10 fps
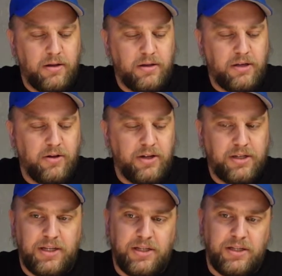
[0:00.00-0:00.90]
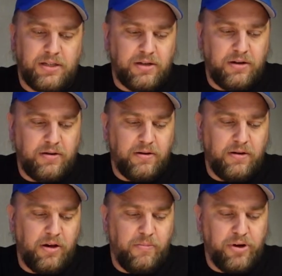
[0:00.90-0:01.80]
So this is,
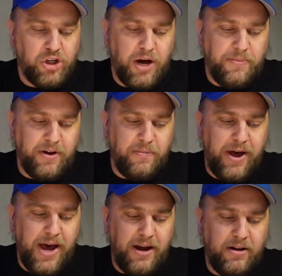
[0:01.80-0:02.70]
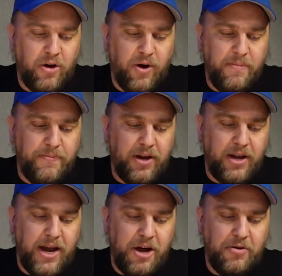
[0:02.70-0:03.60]
you push up on the pad, go up,
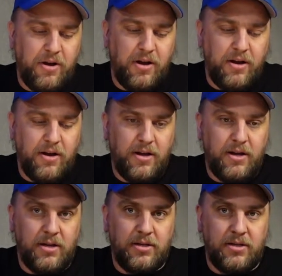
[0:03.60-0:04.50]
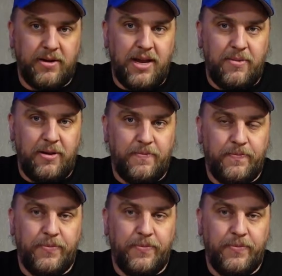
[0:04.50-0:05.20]
down, to dim it.